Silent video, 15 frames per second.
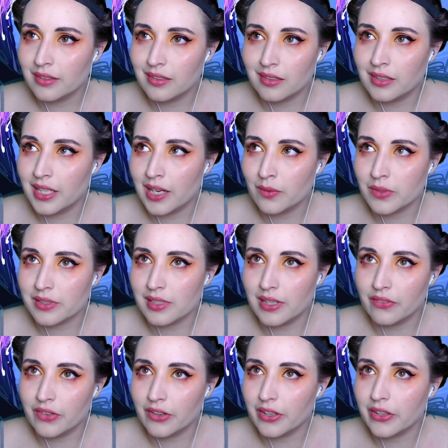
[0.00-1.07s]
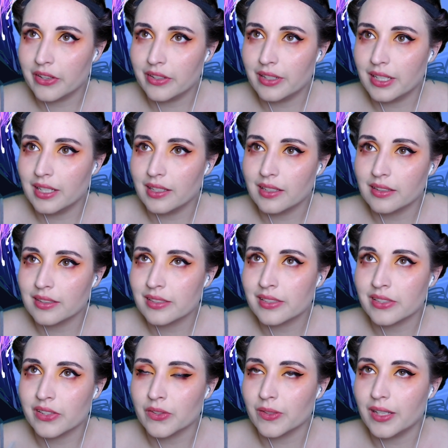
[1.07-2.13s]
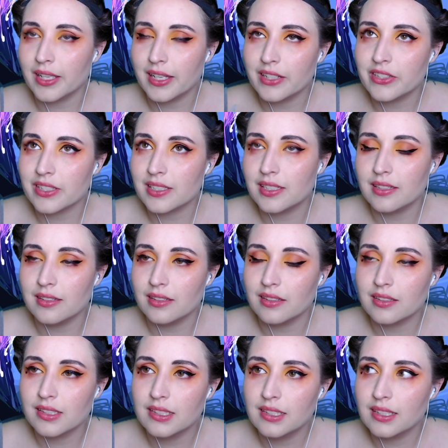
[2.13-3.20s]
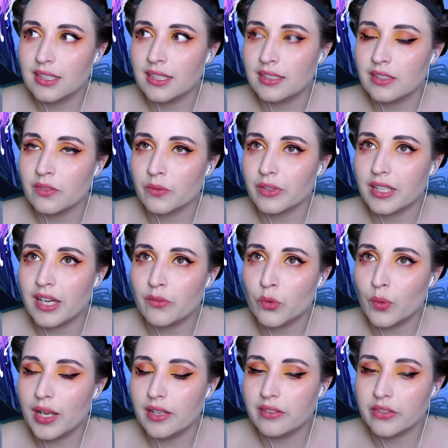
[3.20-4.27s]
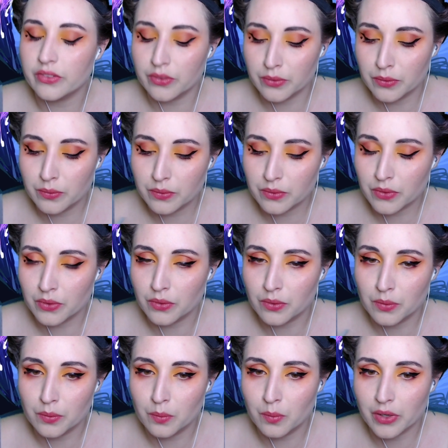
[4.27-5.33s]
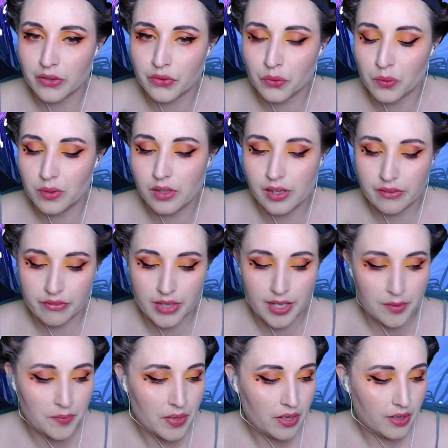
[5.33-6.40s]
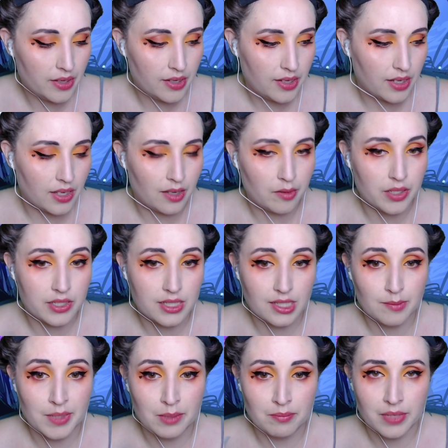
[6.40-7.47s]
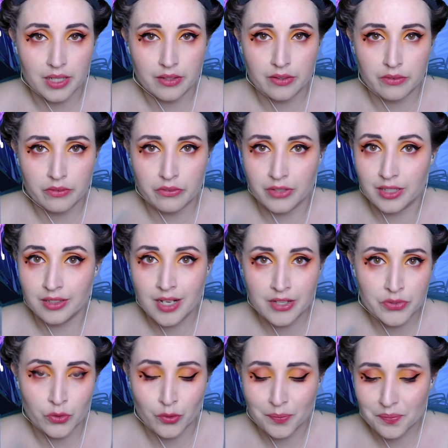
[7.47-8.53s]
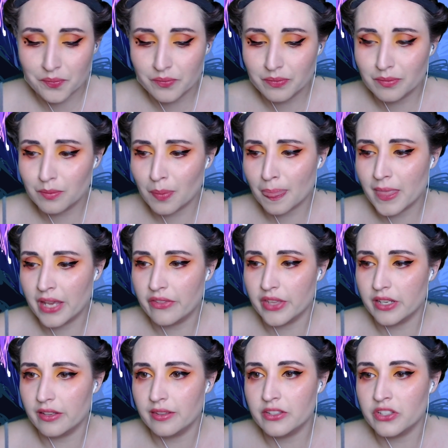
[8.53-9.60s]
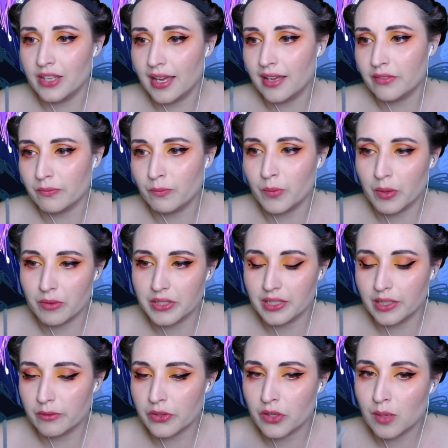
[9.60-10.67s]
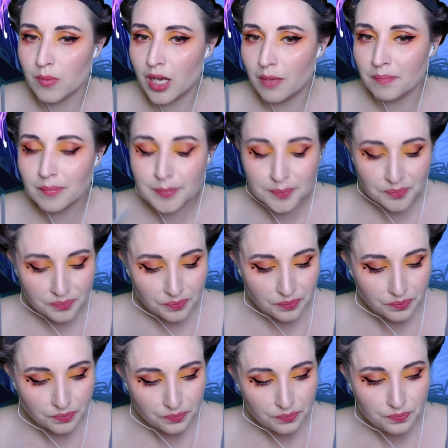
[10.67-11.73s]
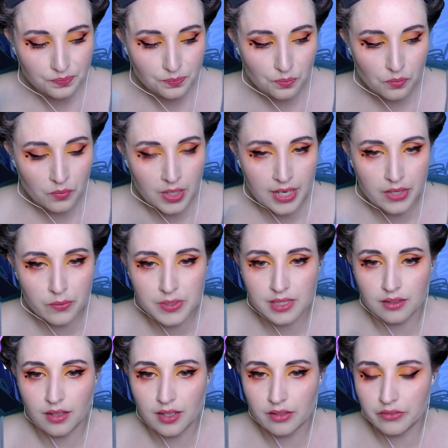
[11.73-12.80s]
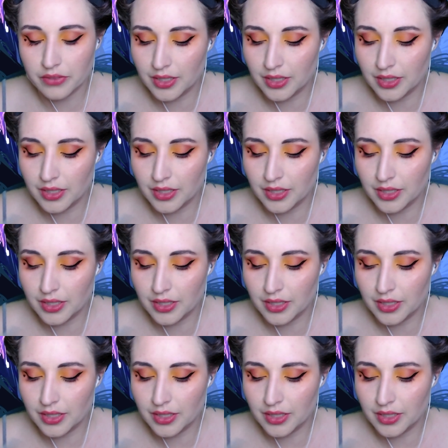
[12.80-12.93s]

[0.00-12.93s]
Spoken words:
that was never a good thing. So like, I didn't really have a way to work through a lot of that until I met my friend in high school. And then, yeah, we were dealing with her mom. And it was a lot of